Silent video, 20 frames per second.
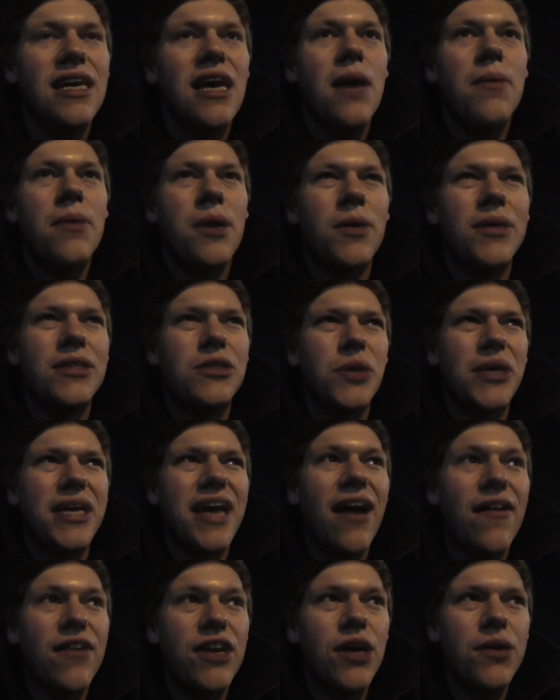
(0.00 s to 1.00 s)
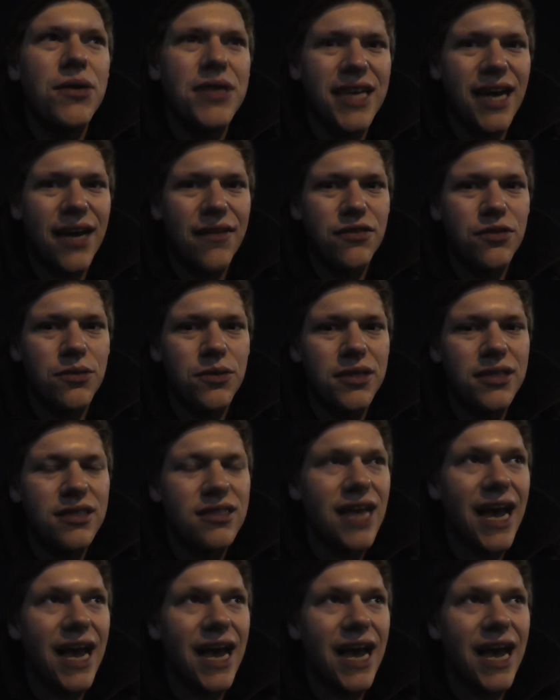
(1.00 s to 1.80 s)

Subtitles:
But I went to a karaoke afterwards,